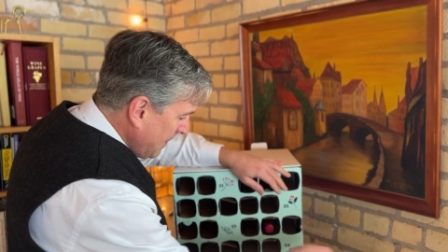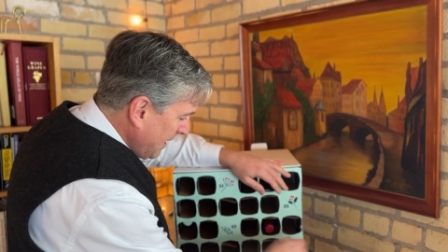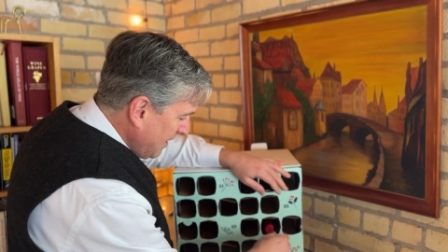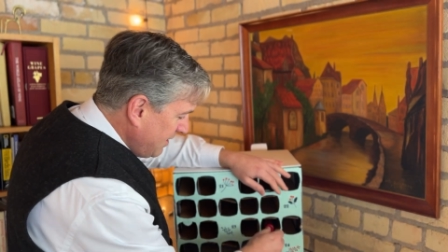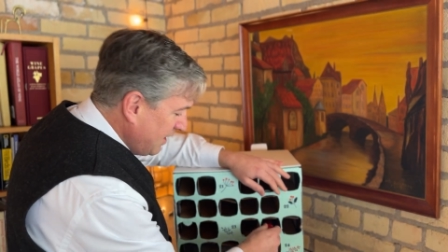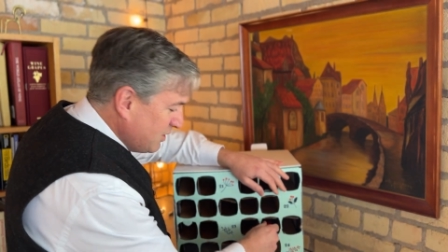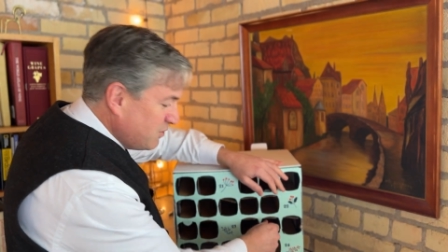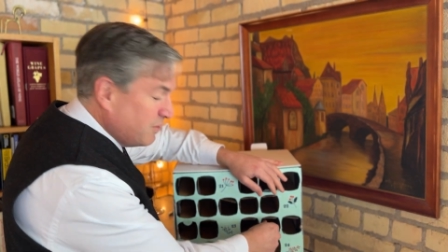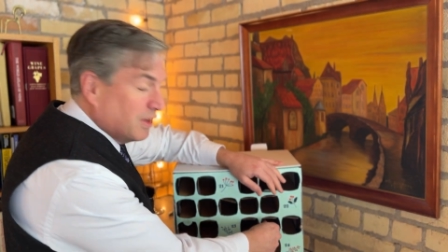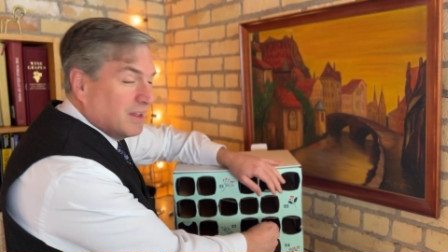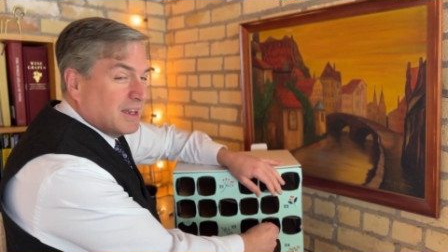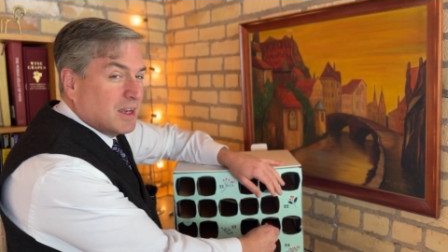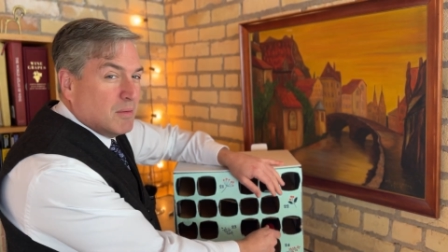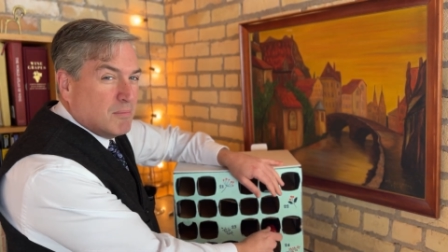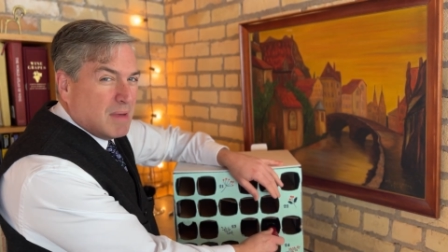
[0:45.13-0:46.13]
Does feel
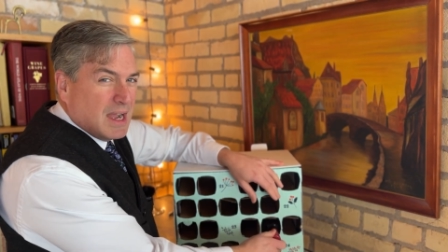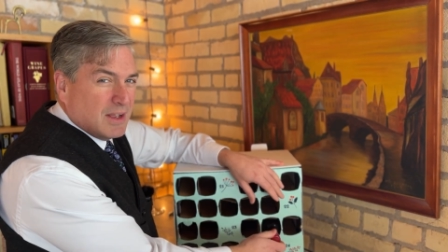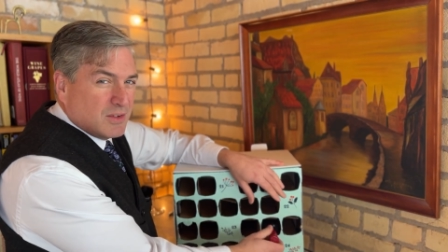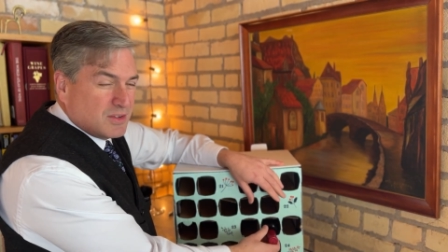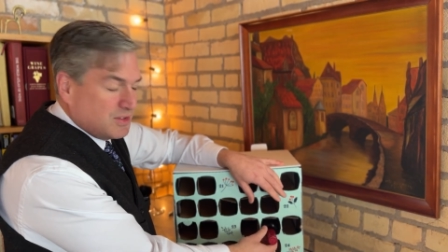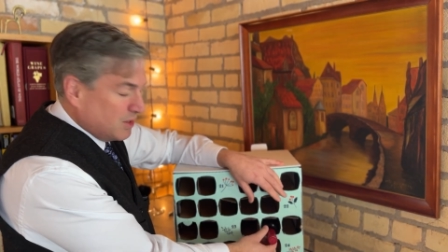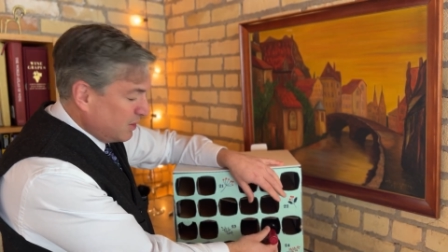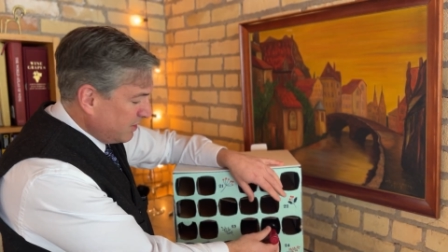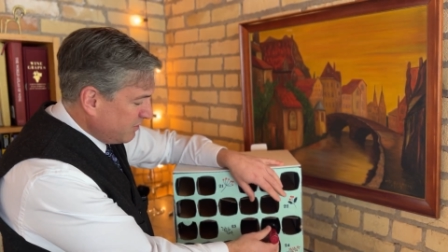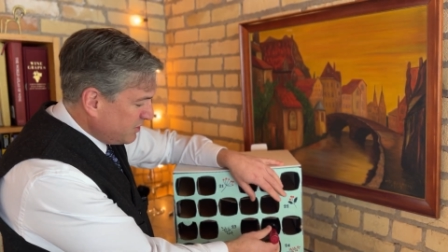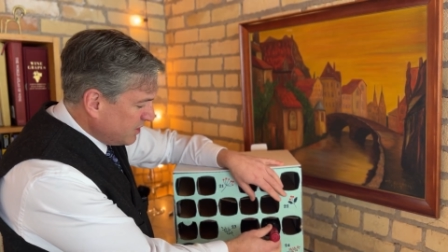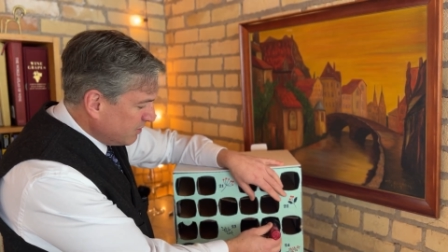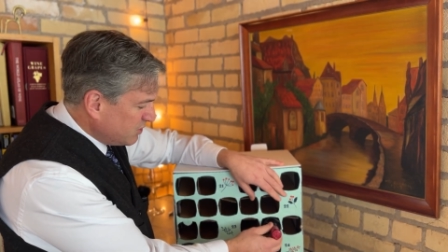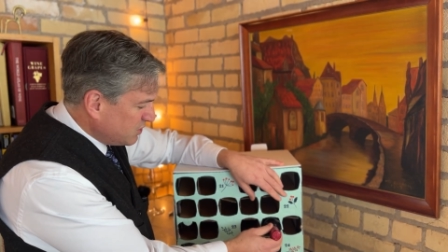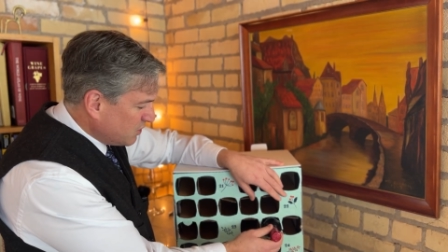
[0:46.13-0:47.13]
like a milestone of
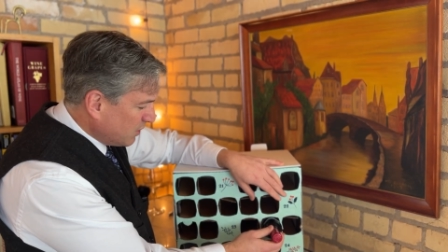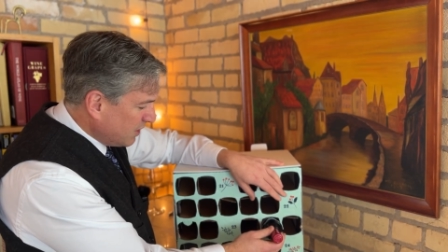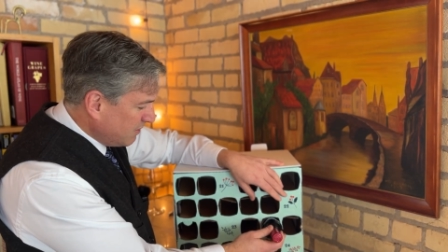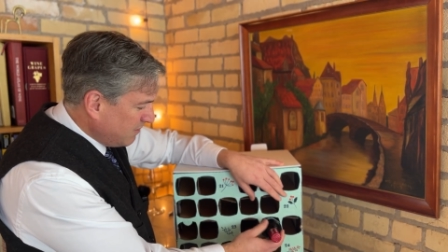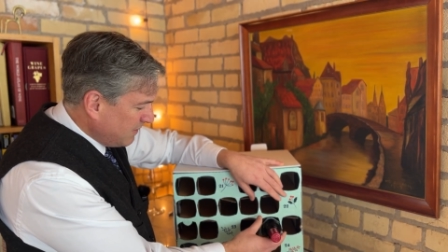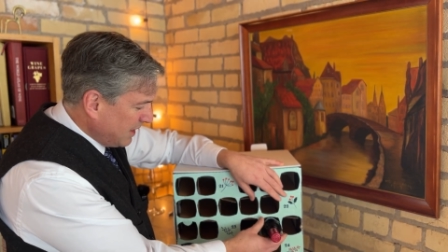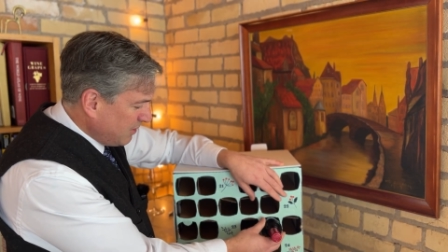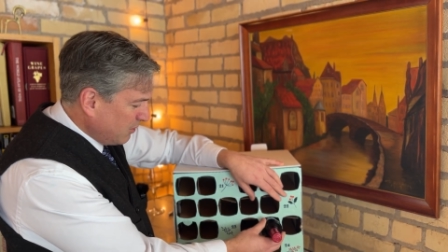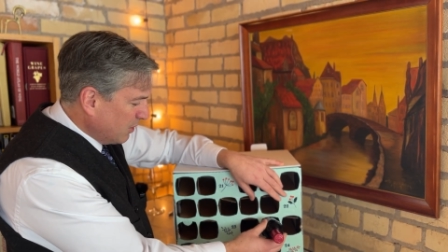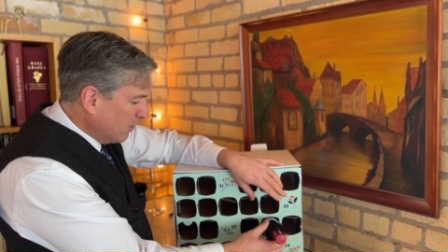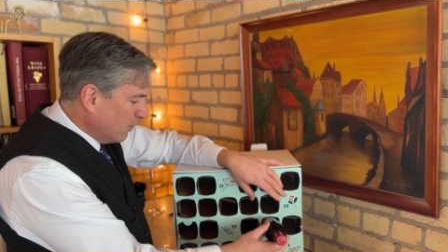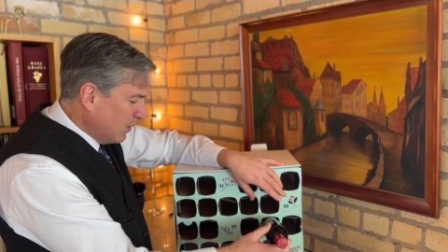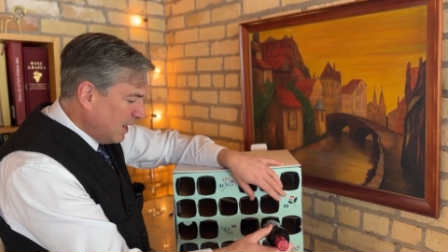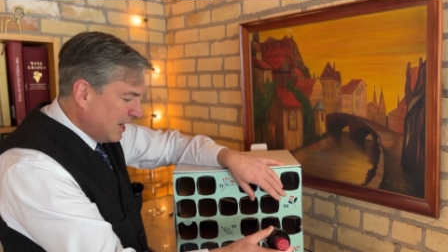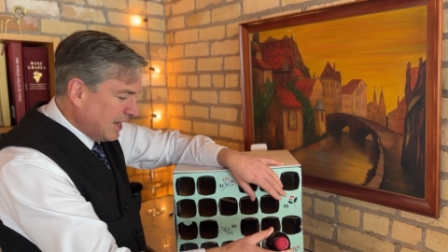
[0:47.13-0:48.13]
some sort. I don't know
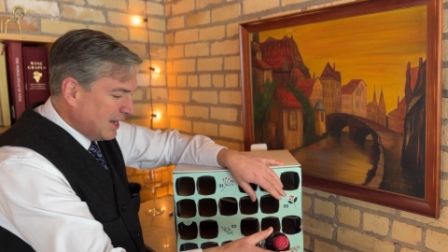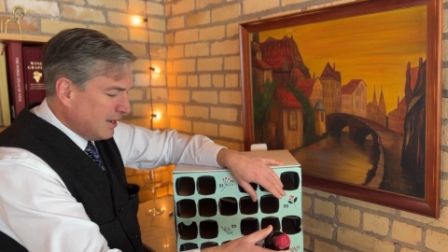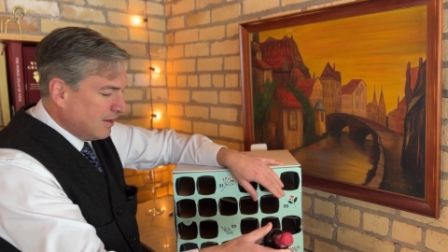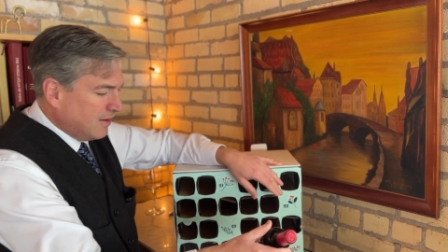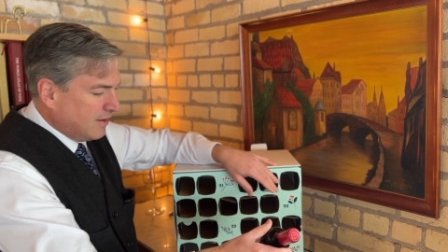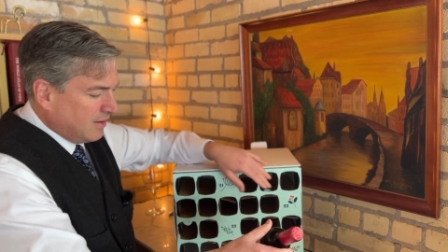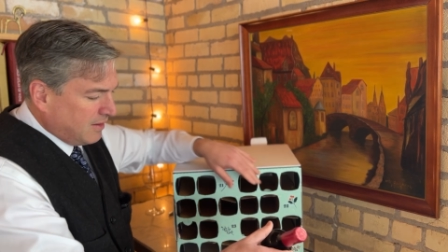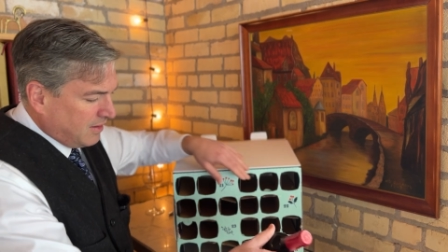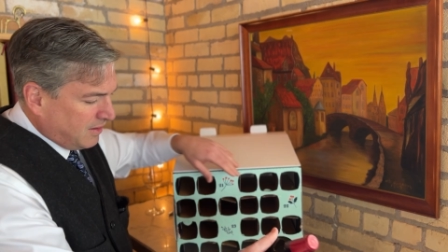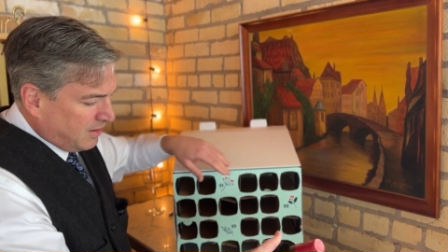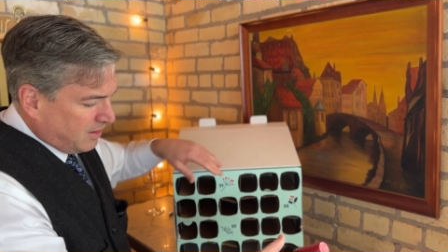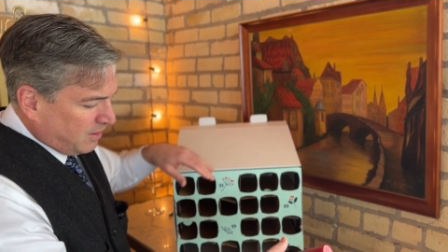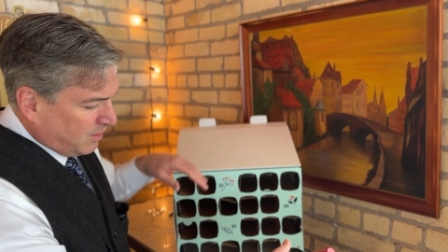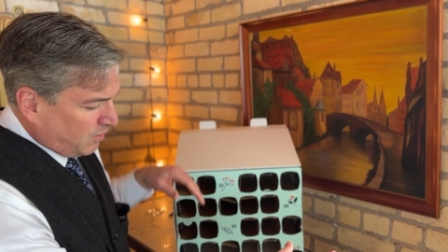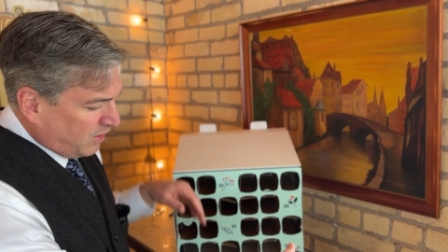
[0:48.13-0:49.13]
why.
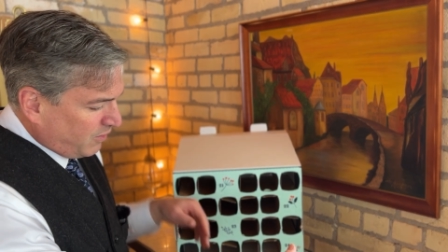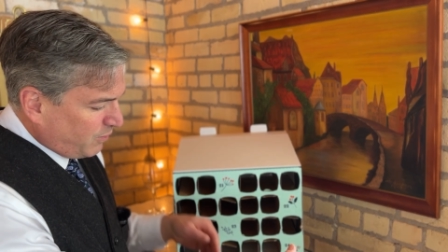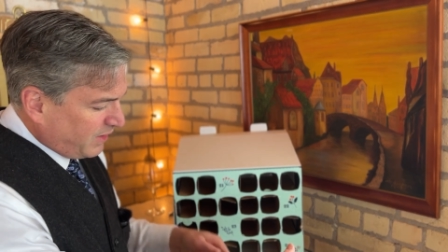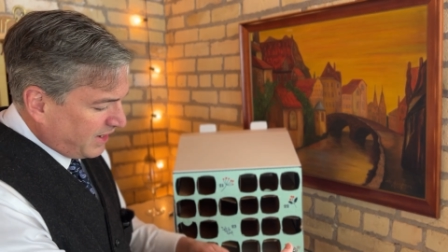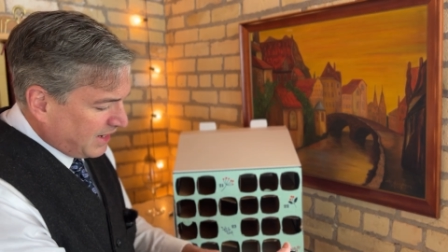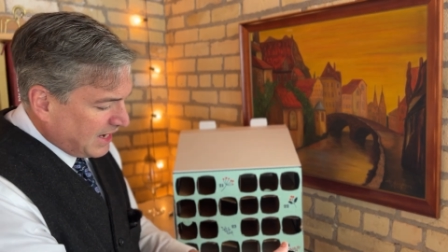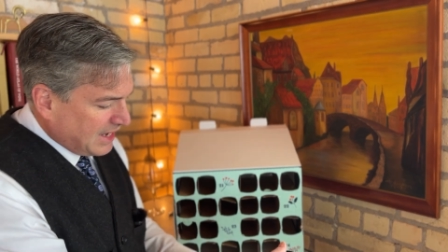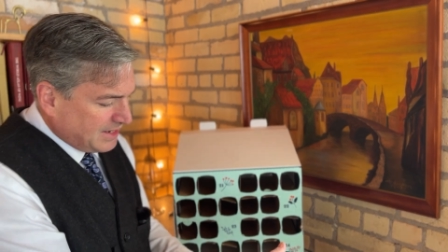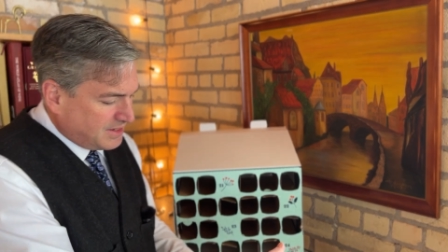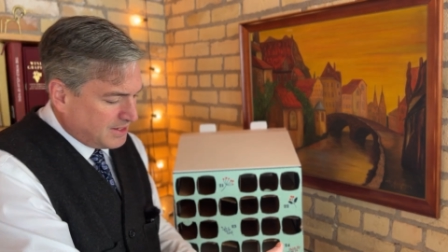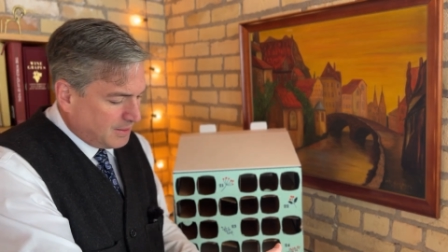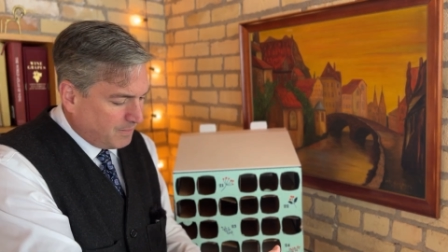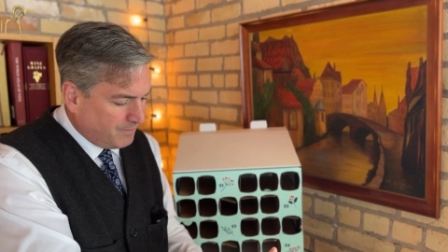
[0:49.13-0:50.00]
What have we got?